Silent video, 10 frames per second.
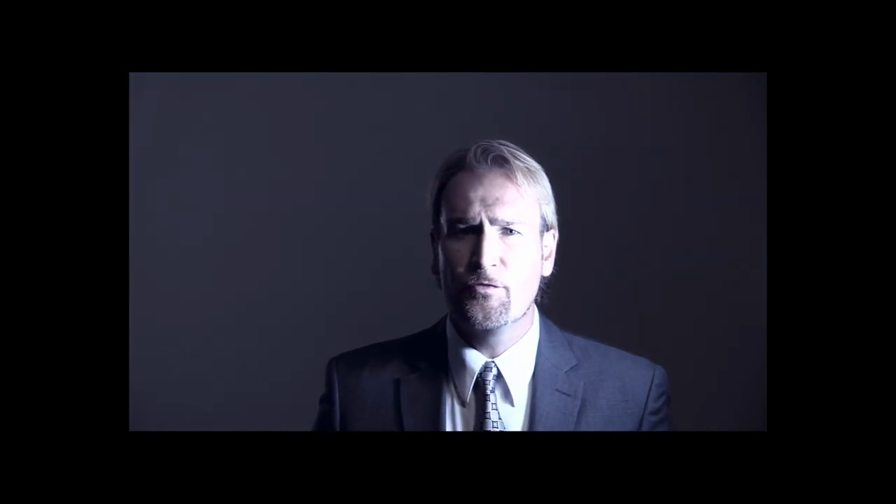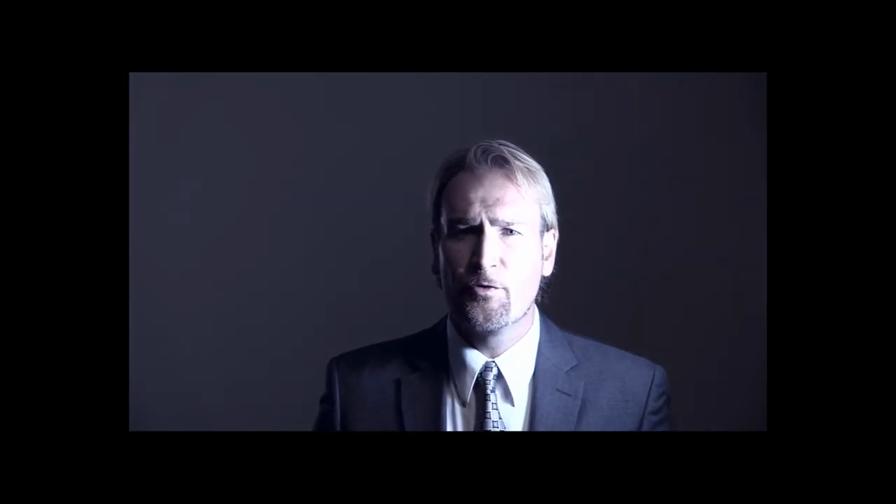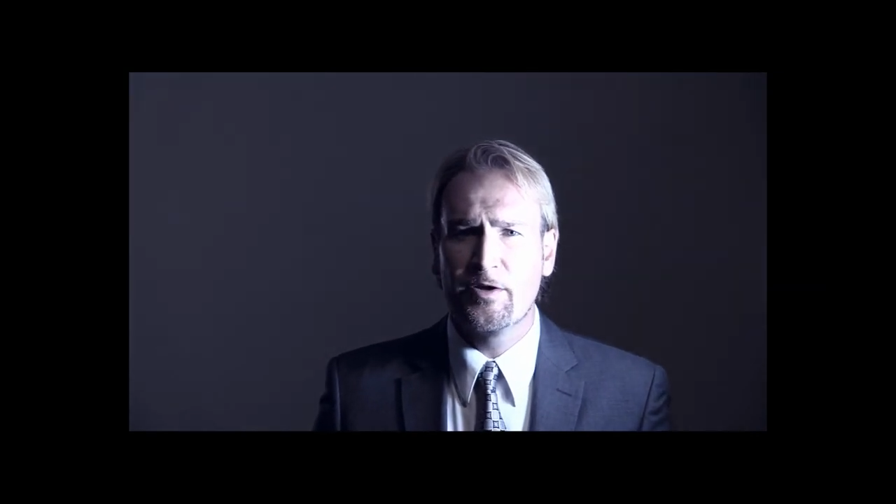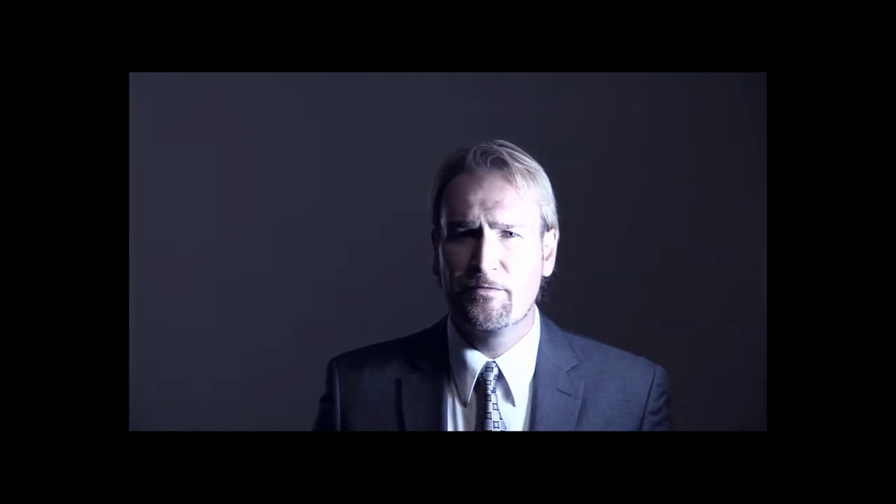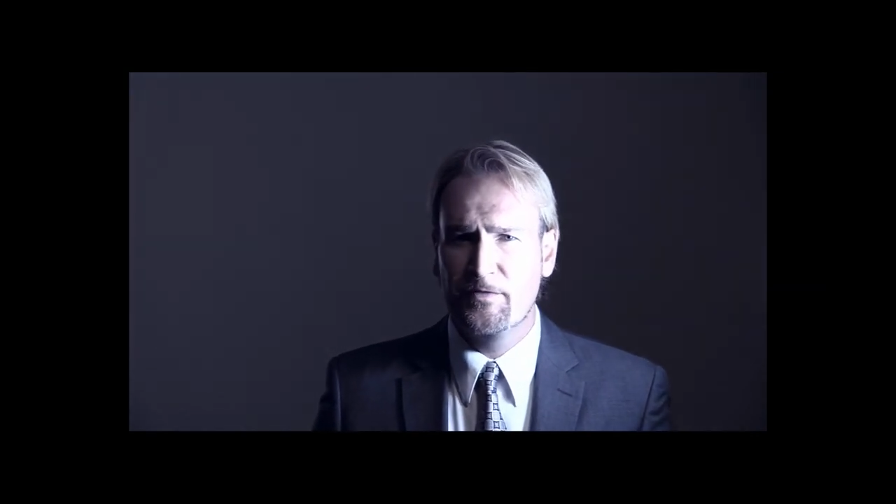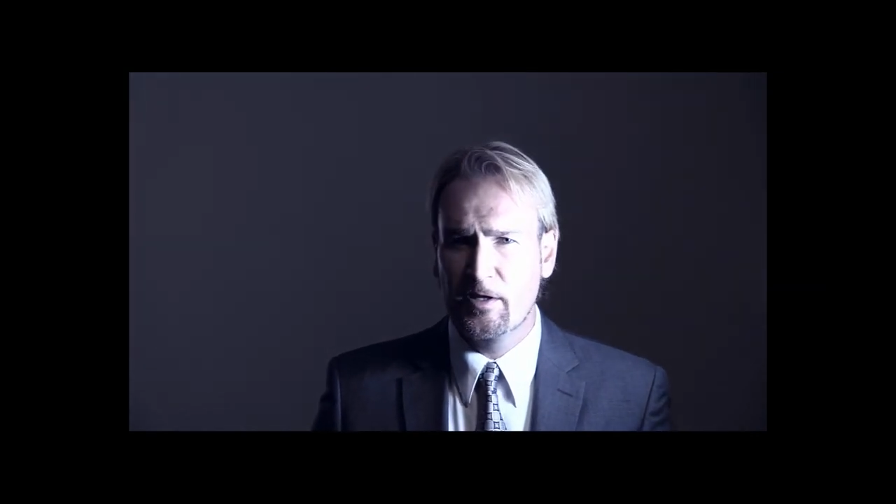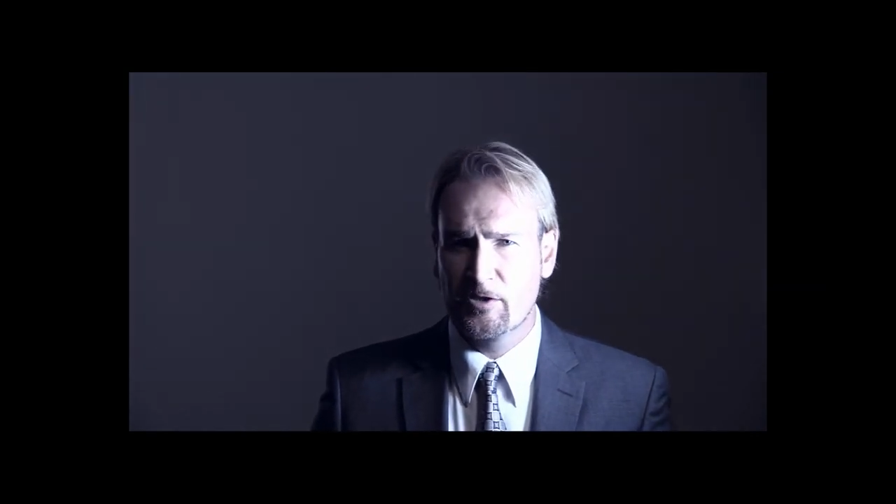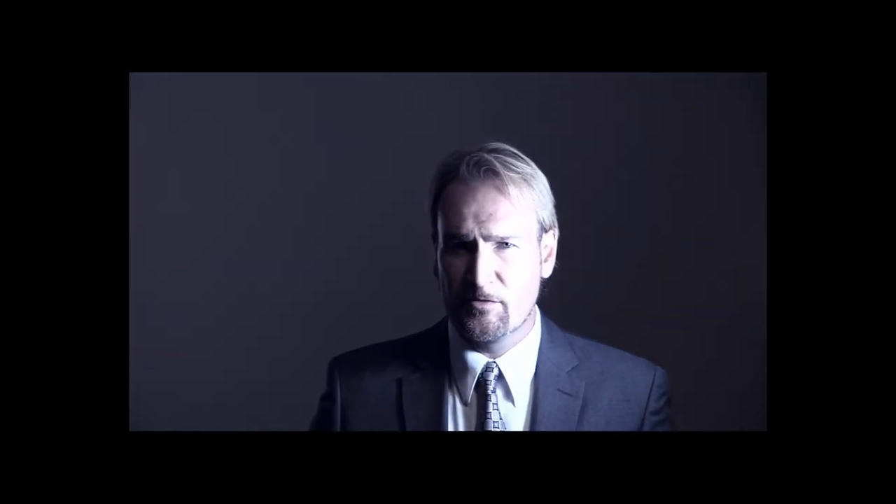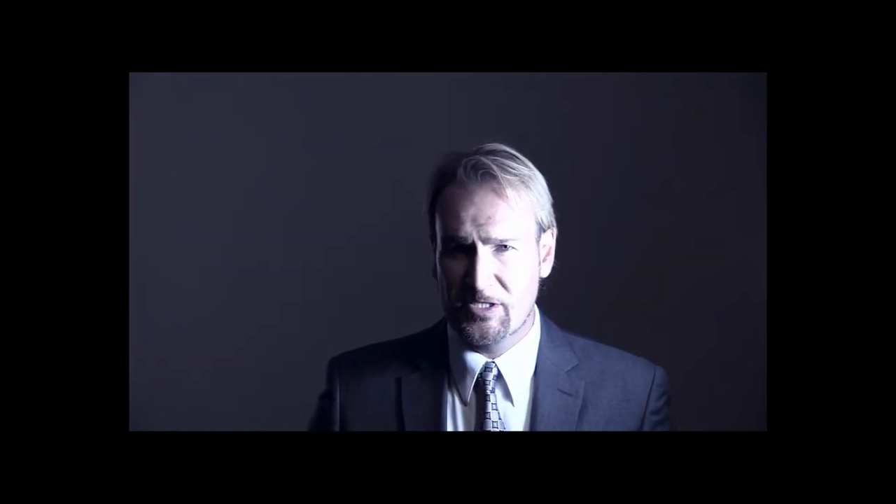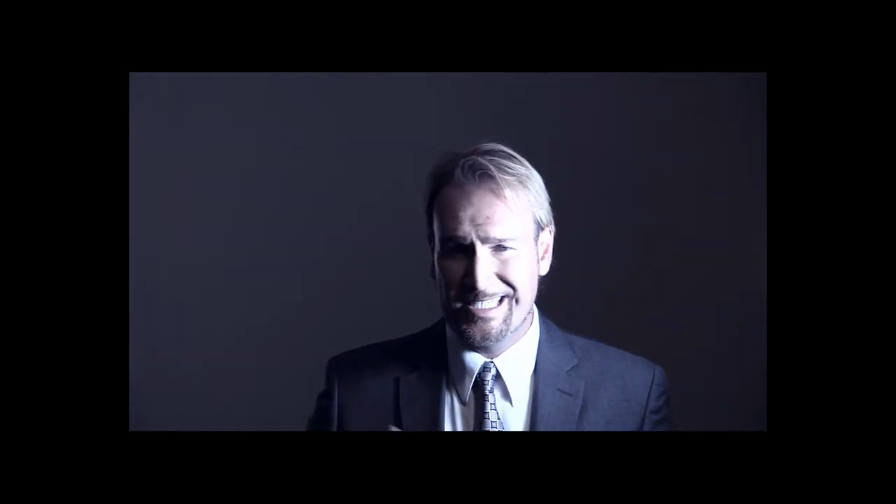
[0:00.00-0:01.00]
for the
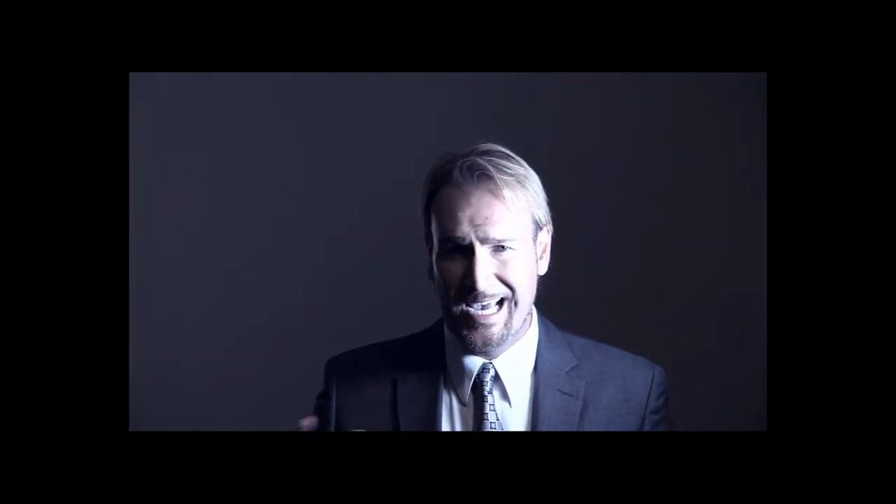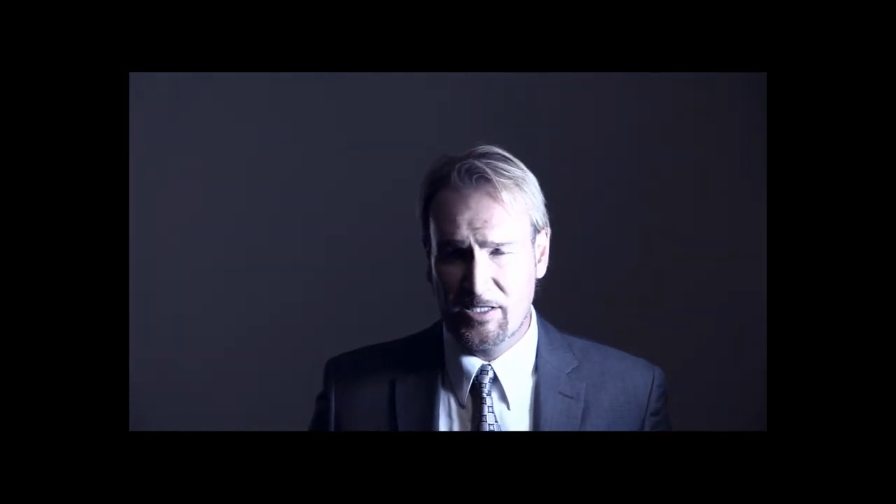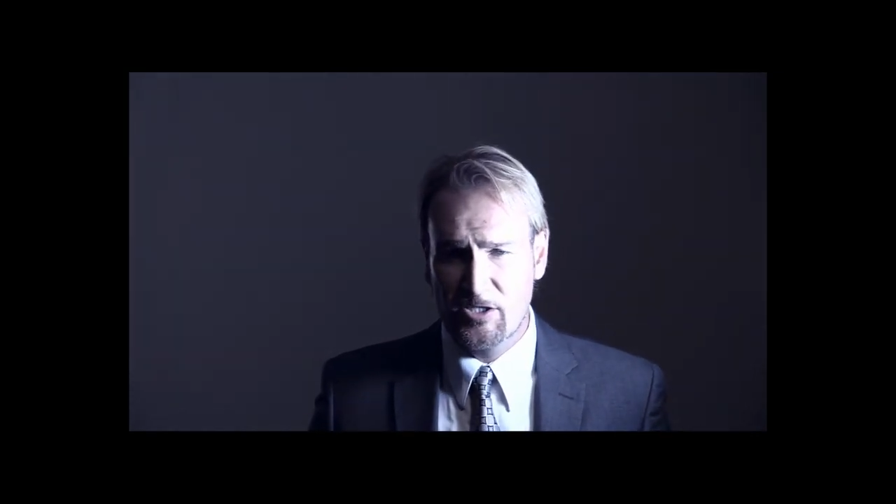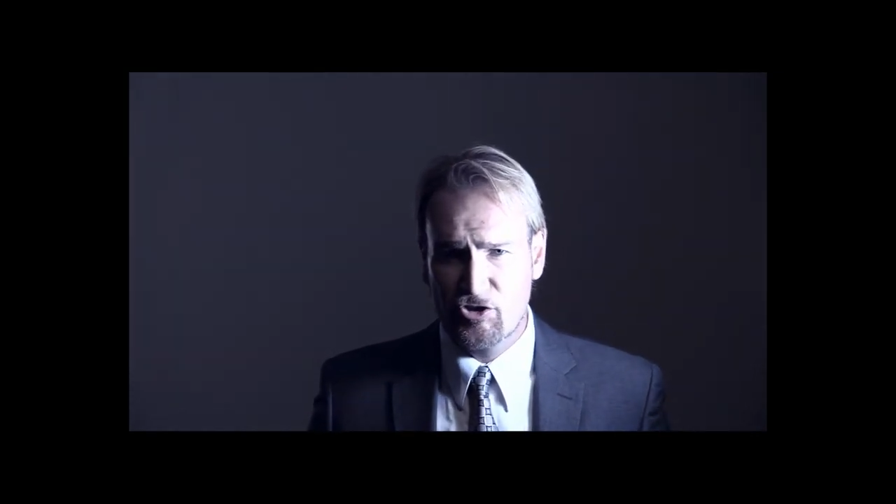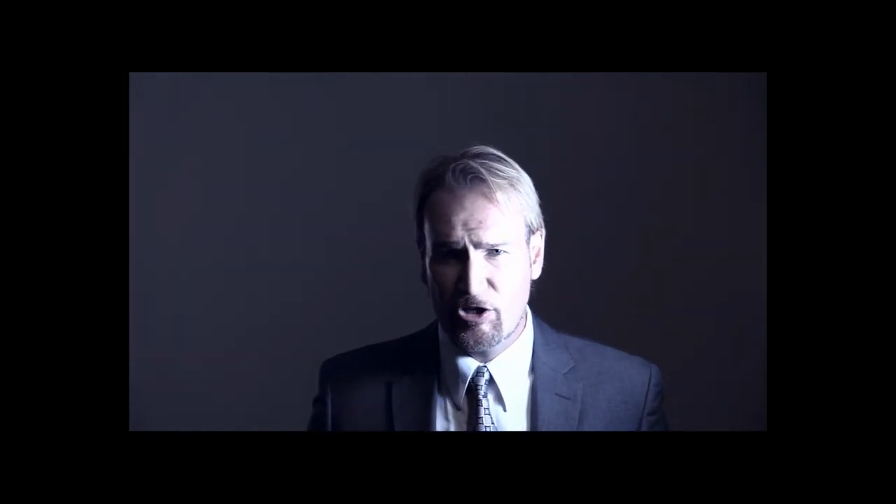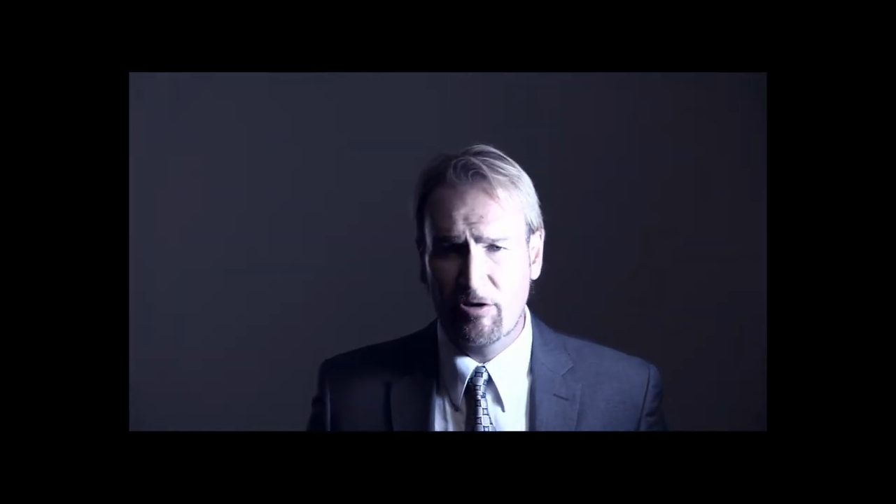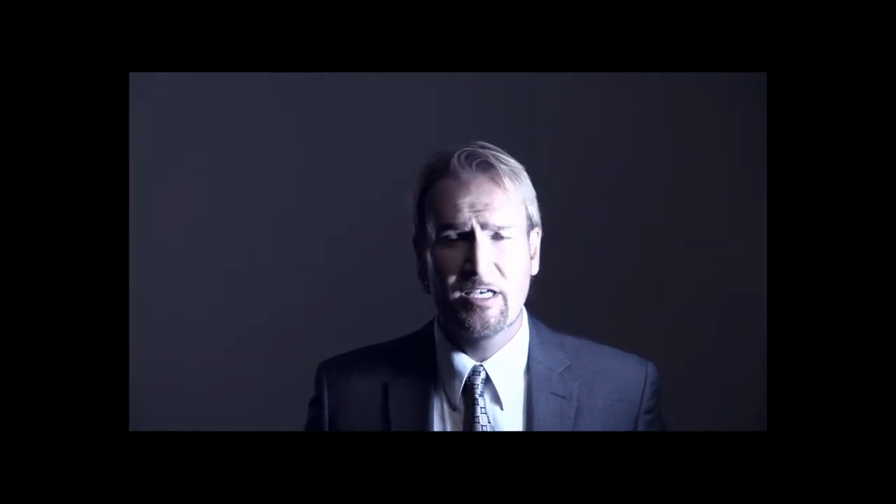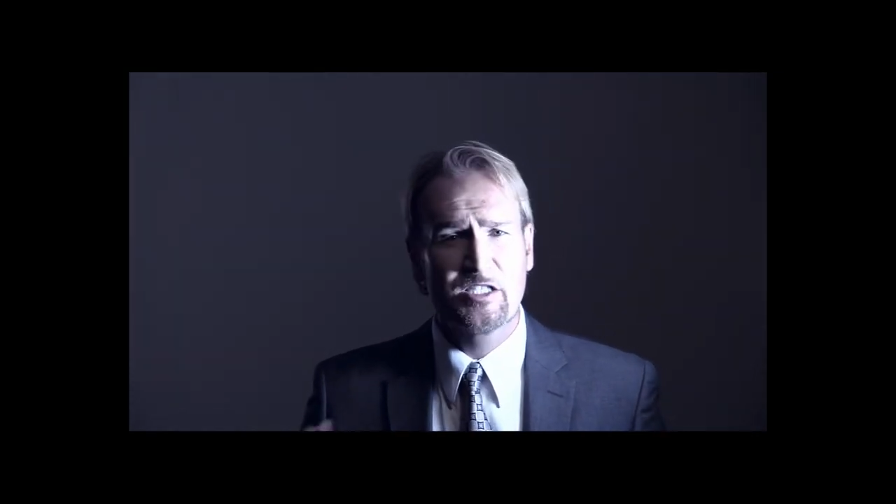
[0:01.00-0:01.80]
fields of science in general,